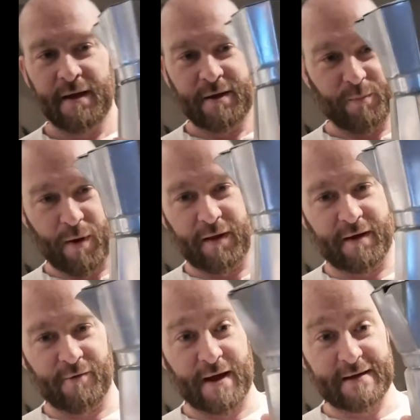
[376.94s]
You're probably
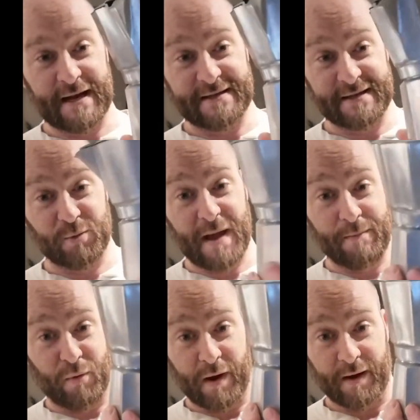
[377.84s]
going to recognize this old
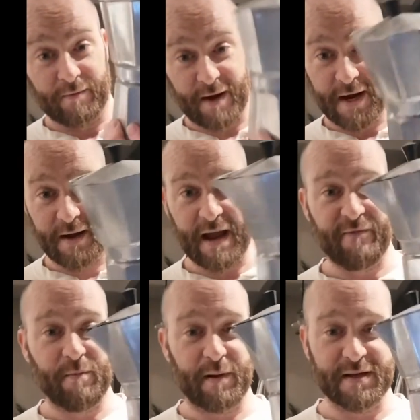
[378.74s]
bad boy, right?
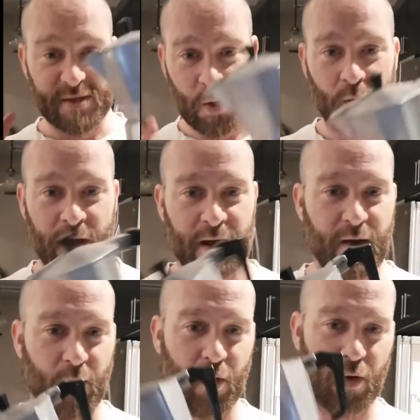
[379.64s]
Everybody's nonna,
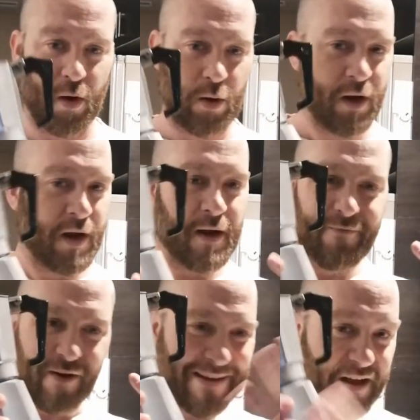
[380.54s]
or
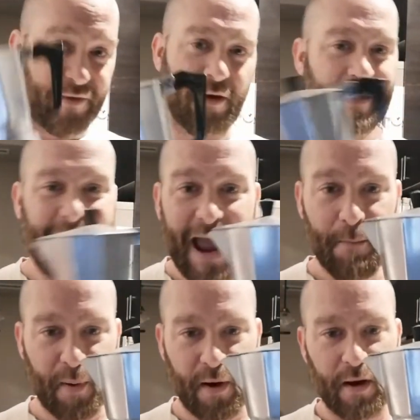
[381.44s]
if you're a
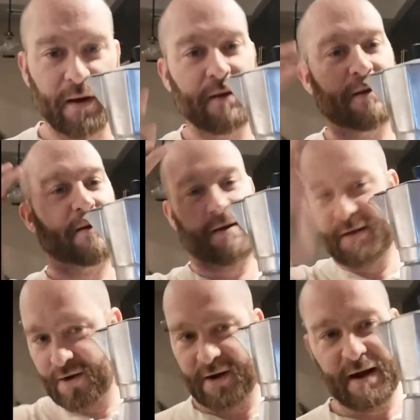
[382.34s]
camper,
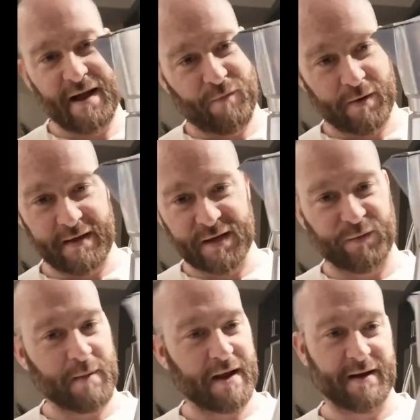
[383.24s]
you're going to have one of these
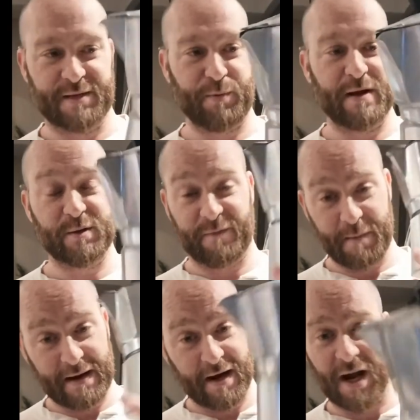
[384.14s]
for making espresso and for
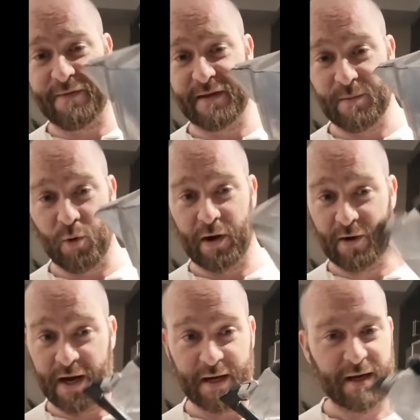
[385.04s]
making coffee in the morning,
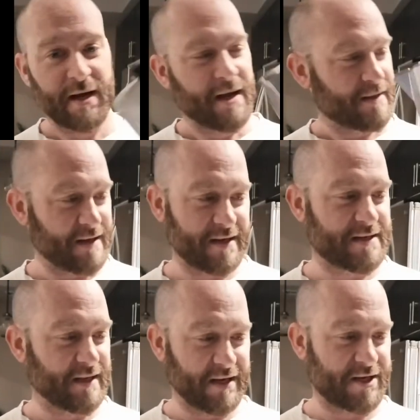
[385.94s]
right? These
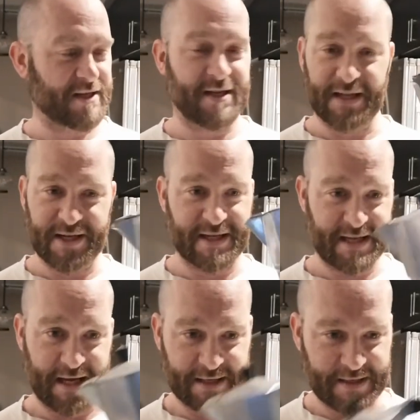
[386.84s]
delicious, delicious
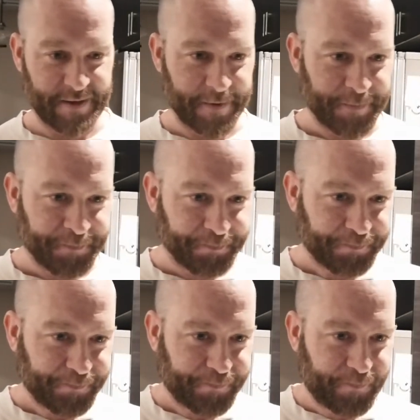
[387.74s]
things.
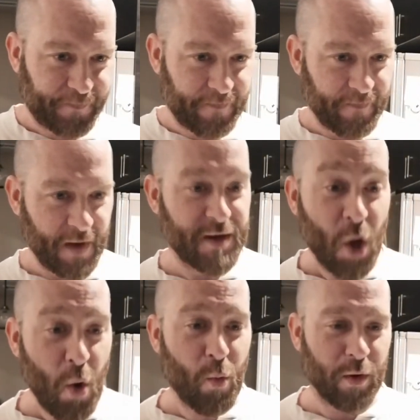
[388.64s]

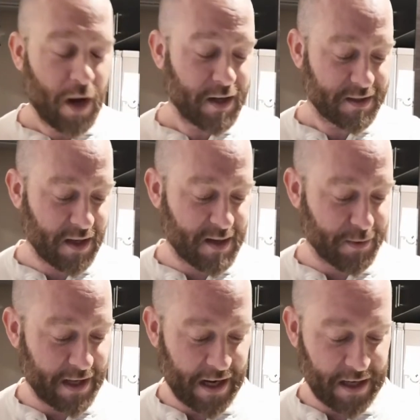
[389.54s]
No, we're not going to talk
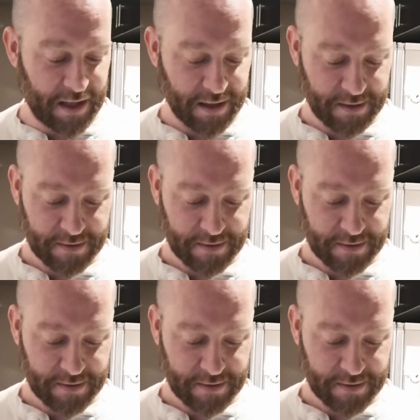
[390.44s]
about that, Andy.